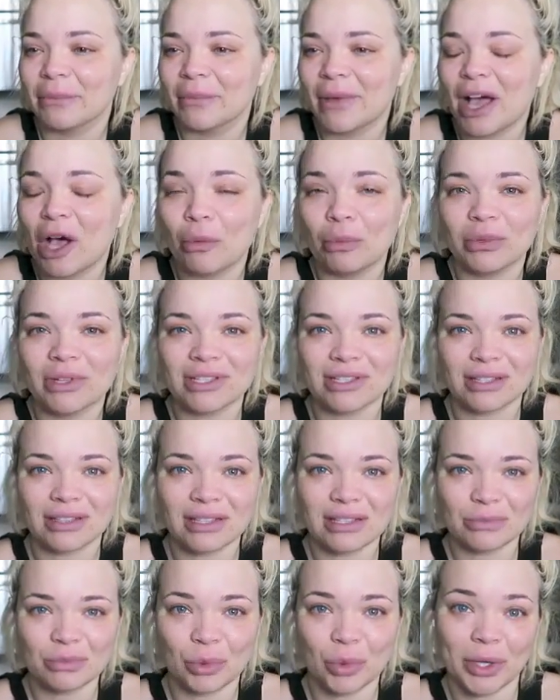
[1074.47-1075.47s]
helpless at
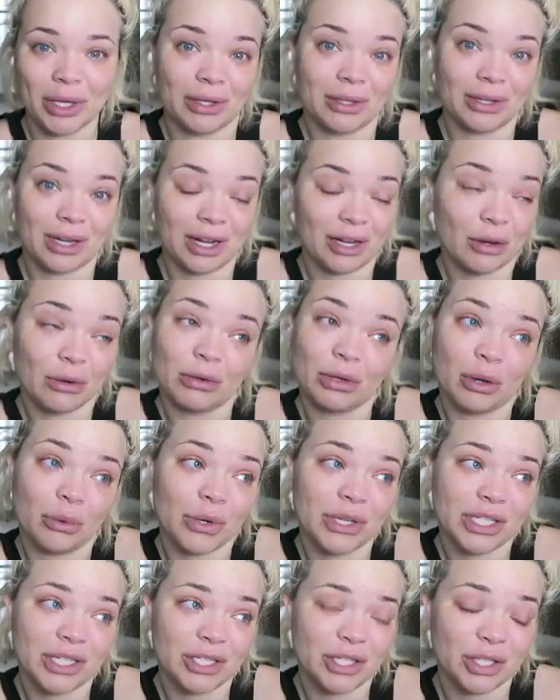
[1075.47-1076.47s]
this point, and I don't know
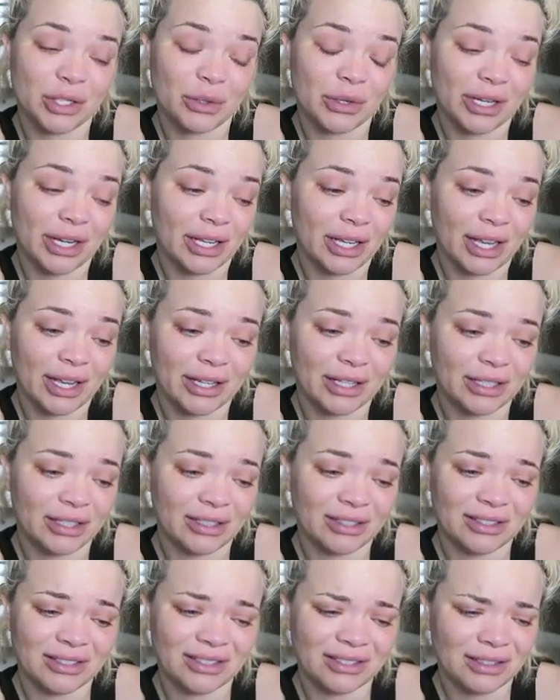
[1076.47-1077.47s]
what to do. And
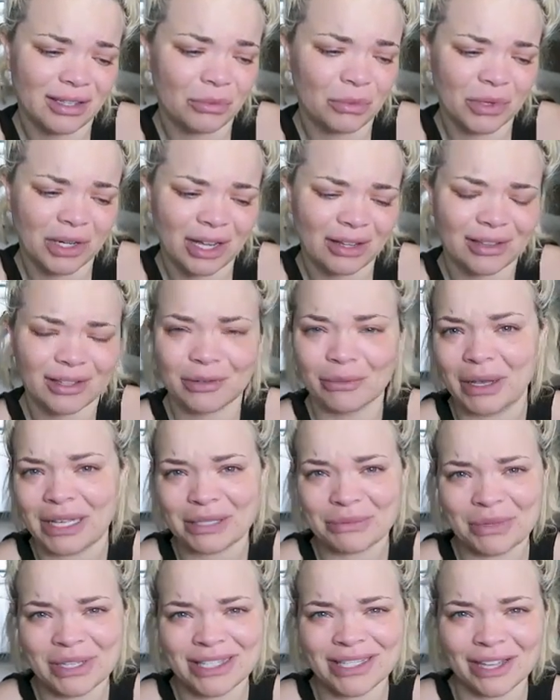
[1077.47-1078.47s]
someone out there
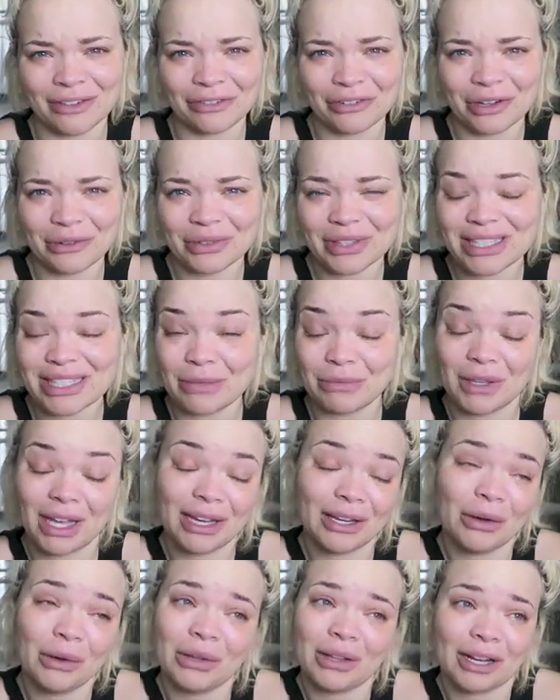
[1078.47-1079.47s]
must be suffering with the same thing.
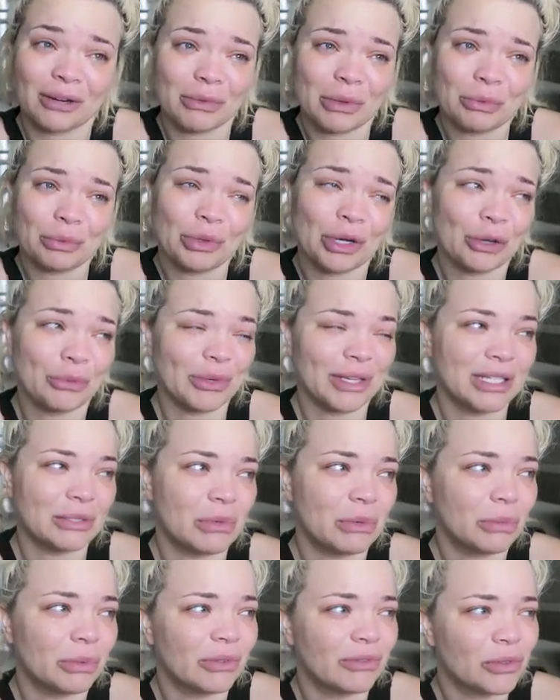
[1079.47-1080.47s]
I know a lot of people are, because
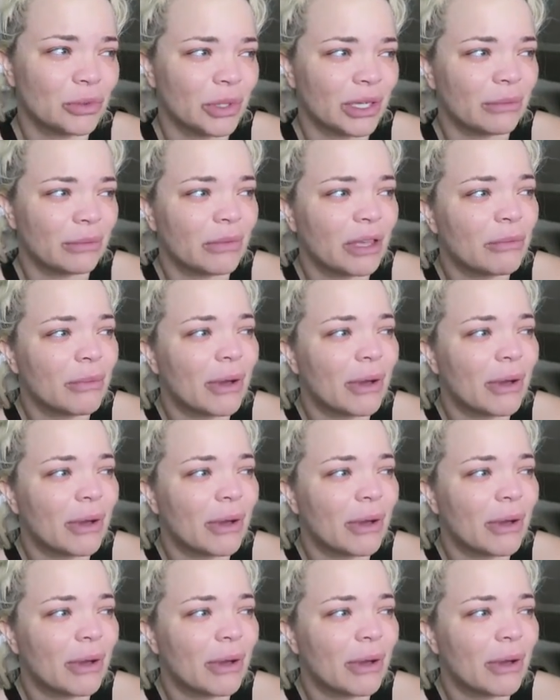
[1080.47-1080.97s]
people have tweeted me